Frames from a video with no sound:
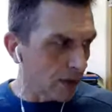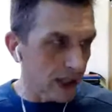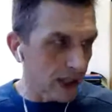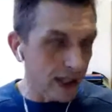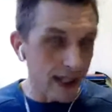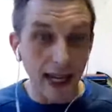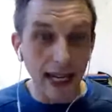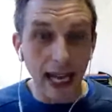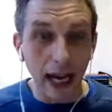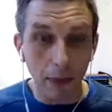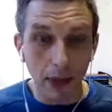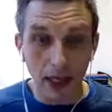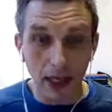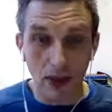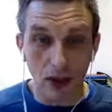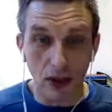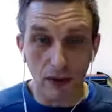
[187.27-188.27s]

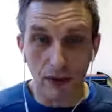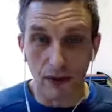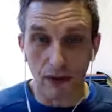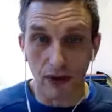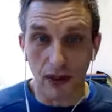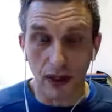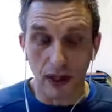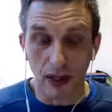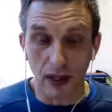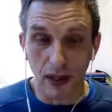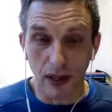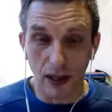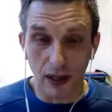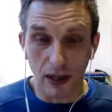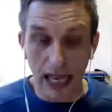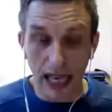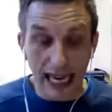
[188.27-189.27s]
dynamics of the
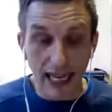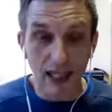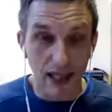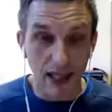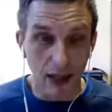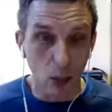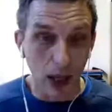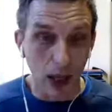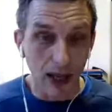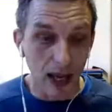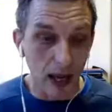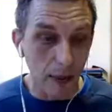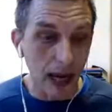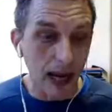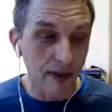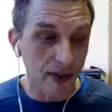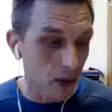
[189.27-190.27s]
case that will come
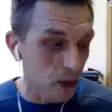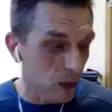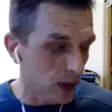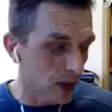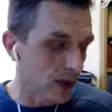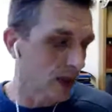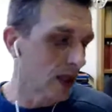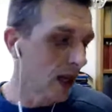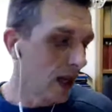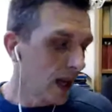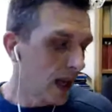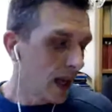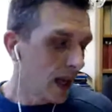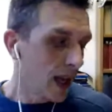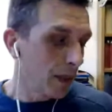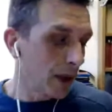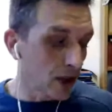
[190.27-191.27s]
afterwards.
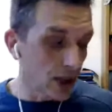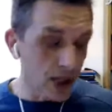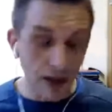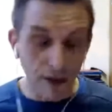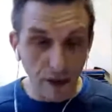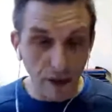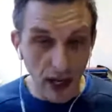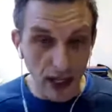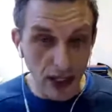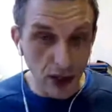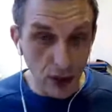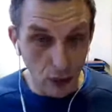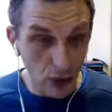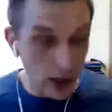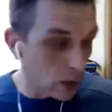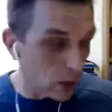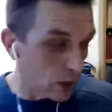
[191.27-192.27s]
Because he finds
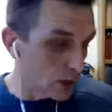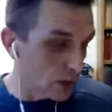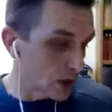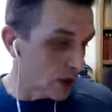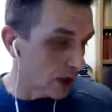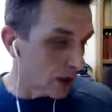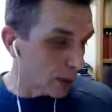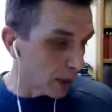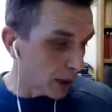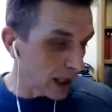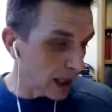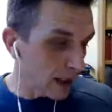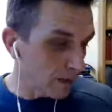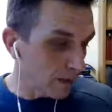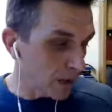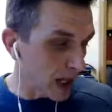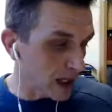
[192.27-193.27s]
3 wounds on the body,
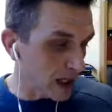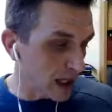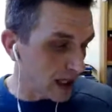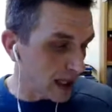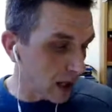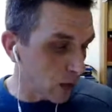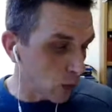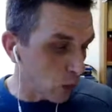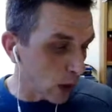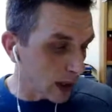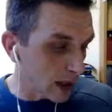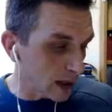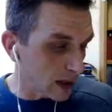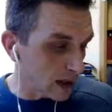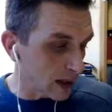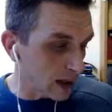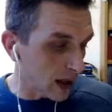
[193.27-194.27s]
as he said, one
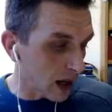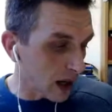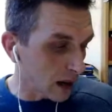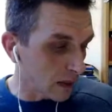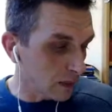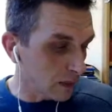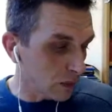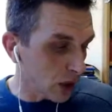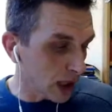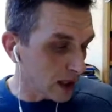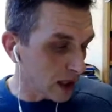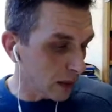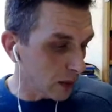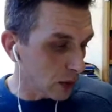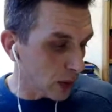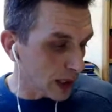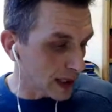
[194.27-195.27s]
under the arm, right
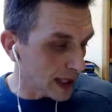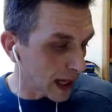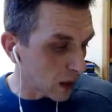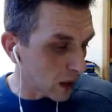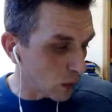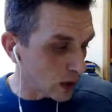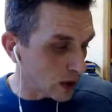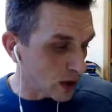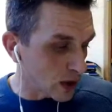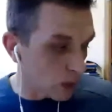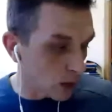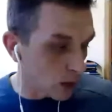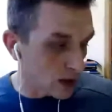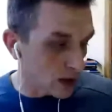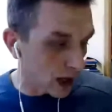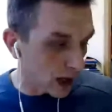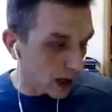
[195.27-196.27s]
arm going downwards
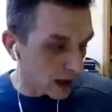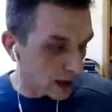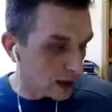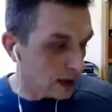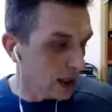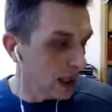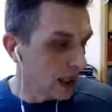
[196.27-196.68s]
towards the lung,